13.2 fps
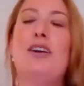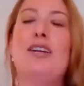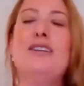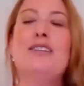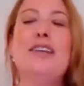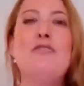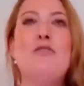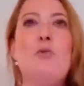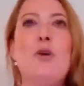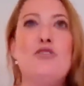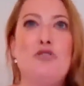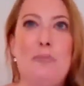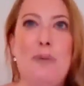going to say the
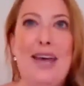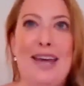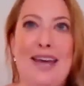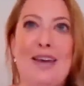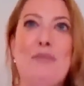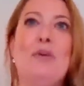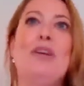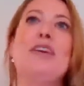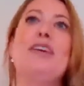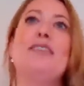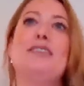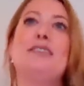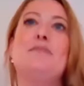word repair, but
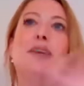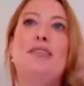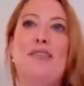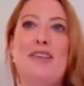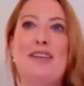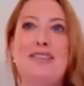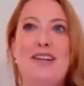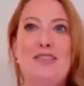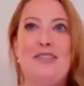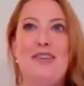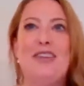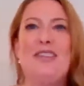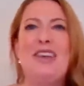it doesn't mean that there's
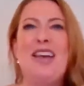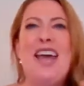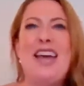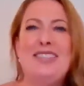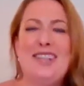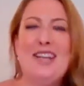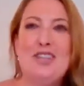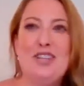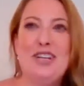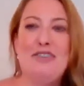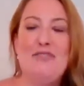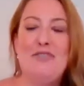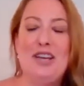anything that
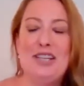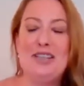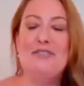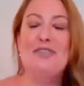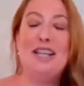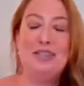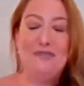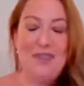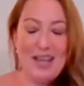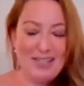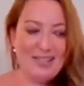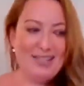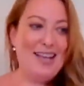essentially needs
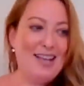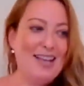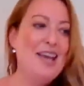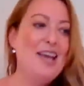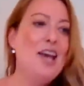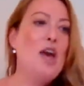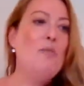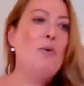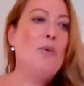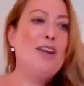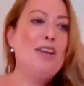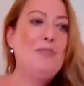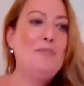fixing, but
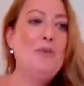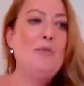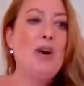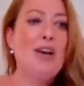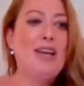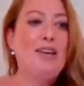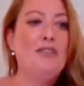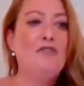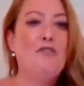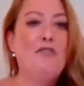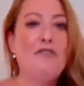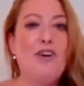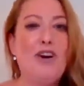we're going to be working on
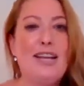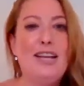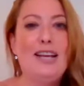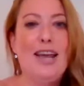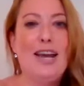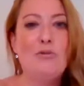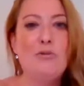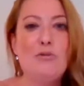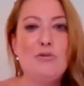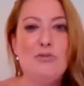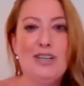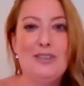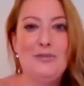refining our
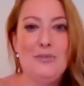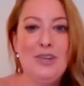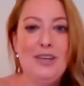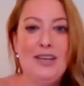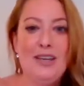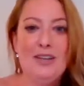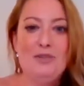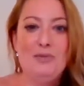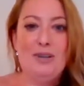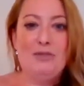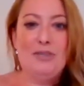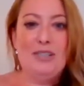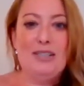aura as
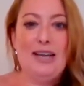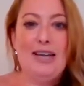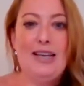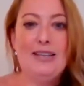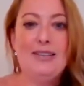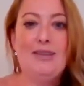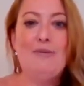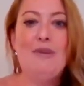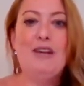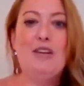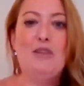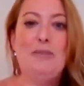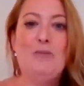well today. So we're
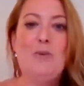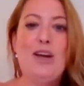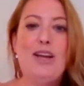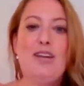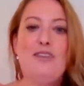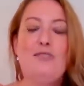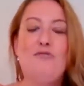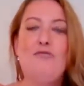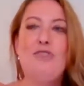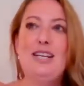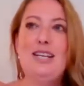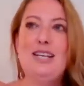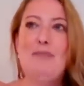going to be working on
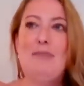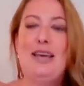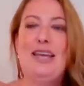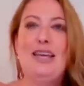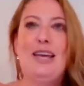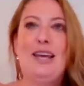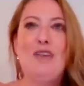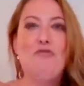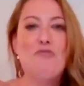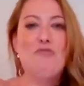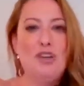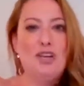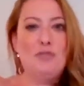really making
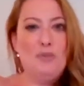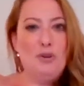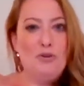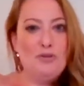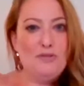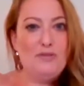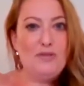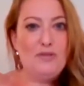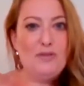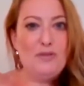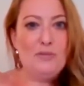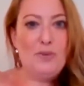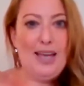it as
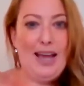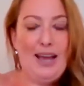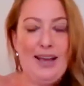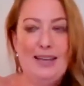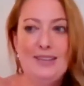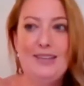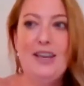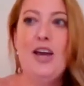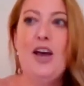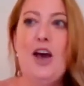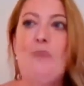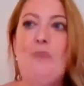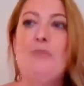beautiful as we can.
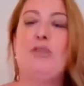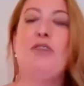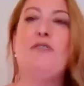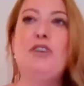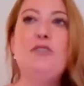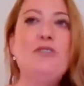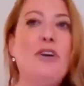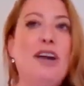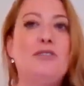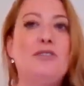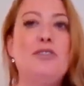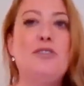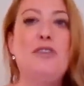So if you don't know how
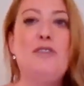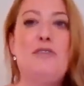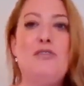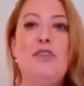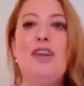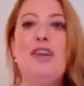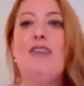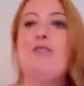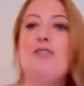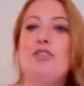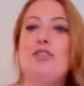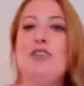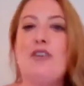to if you think, oh
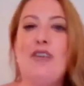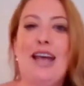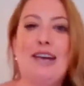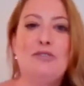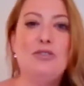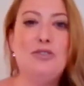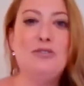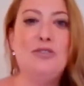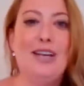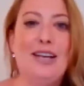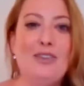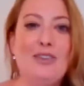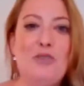gosh, I don't know how to do
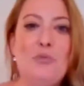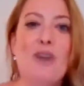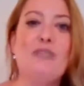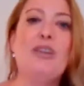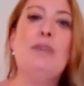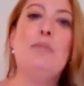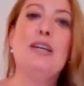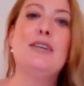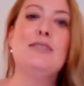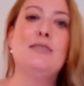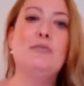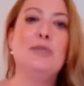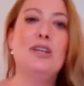that, don't worry,
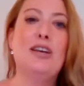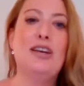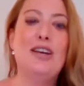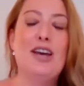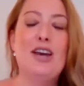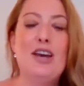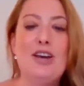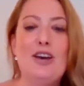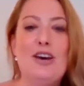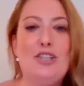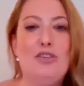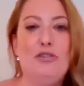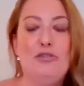because I'm going to
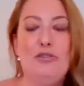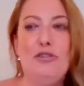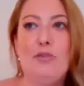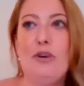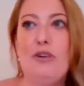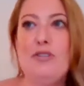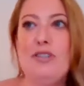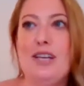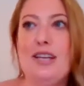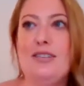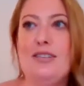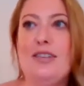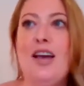guide you through the
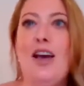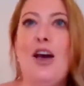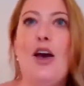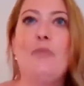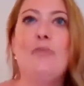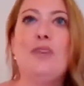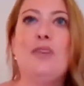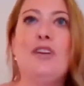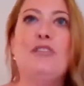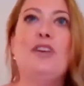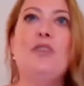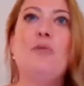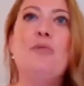process. And I
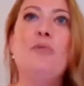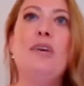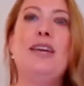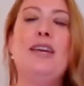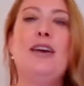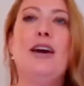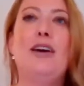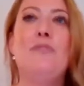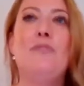think when we